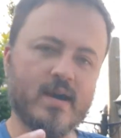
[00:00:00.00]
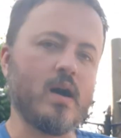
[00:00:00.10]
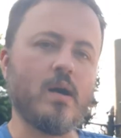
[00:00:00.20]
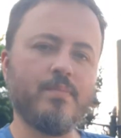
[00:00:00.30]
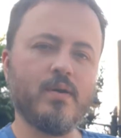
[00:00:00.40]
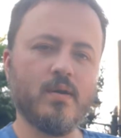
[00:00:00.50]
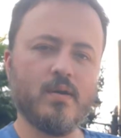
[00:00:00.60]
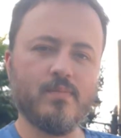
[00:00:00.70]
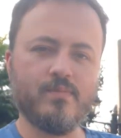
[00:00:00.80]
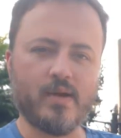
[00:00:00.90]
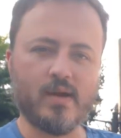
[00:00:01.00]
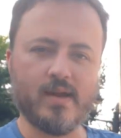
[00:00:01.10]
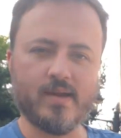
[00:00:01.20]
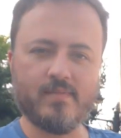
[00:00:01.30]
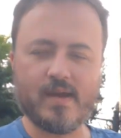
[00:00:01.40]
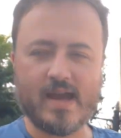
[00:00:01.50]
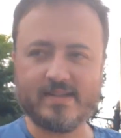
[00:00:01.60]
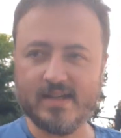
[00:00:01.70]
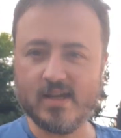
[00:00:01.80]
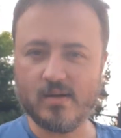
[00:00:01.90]
up by
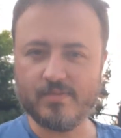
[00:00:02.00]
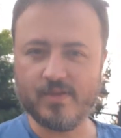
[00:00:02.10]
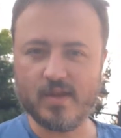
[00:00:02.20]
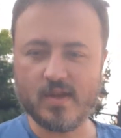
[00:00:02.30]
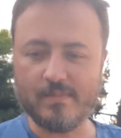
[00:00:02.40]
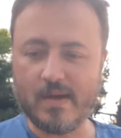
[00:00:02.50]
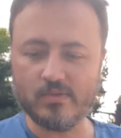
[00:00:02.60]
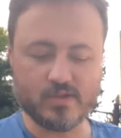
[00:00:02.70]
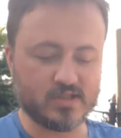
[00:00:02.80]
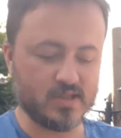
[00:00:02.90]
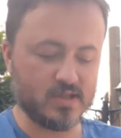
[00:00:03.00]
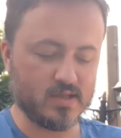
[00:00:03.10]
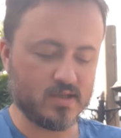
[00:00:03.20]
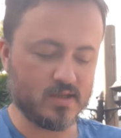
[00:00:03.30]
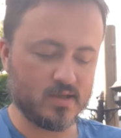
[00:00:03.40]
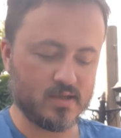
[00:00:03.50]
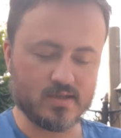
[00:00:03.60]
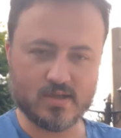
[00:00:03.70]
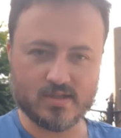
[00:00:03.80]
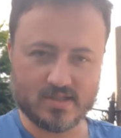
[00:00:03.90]
adding up the amount that's in the
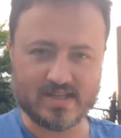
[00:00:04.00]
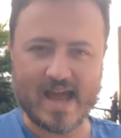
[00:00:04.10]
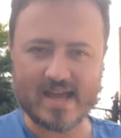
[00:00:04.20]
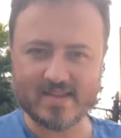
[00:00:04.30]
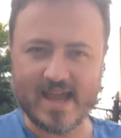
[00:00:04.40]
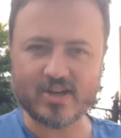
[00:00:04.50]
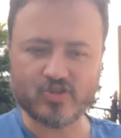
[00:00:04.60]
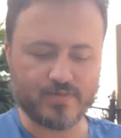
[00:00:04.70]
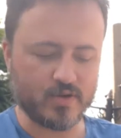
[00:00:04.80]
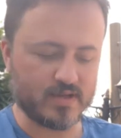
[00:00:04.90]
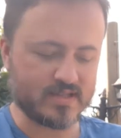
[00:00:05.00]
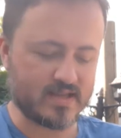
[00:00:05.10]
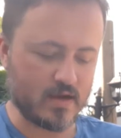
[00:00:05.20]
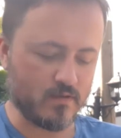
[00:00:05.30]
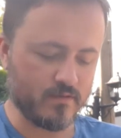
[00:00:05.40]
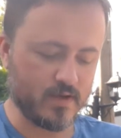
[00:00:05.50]
stat, the attribute itself,